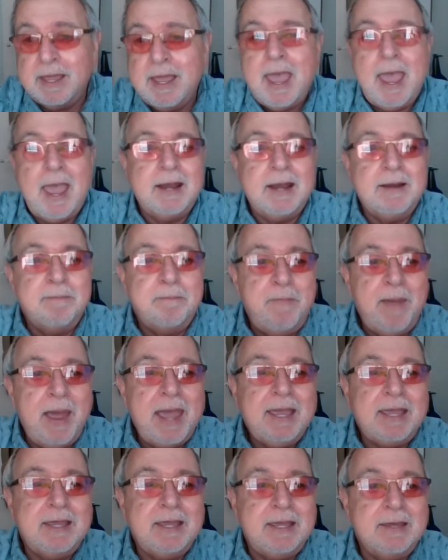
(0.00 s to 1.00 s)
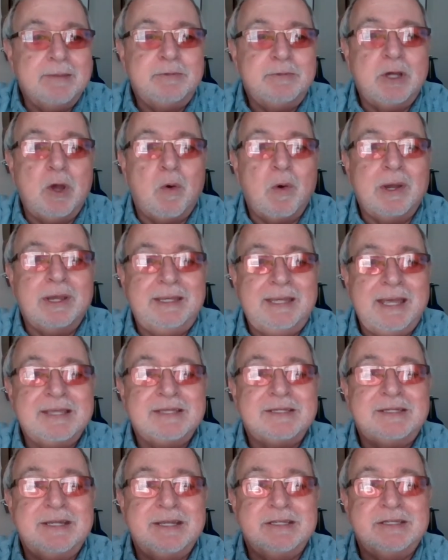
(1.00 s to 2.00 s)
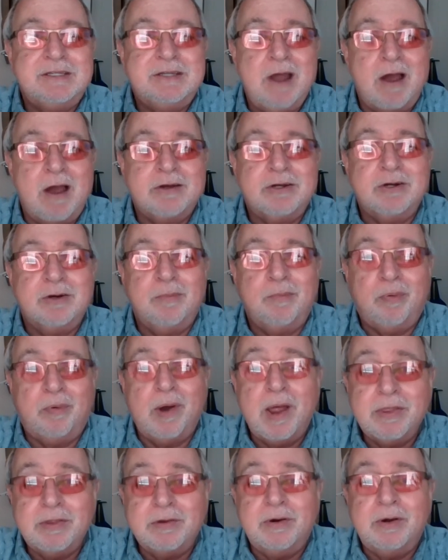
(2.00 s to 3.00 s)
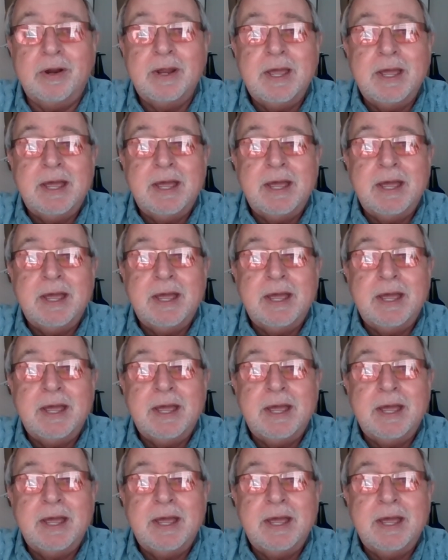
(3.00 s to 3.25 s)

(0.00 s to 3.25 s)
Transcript: and begging him to go against his doctor brother,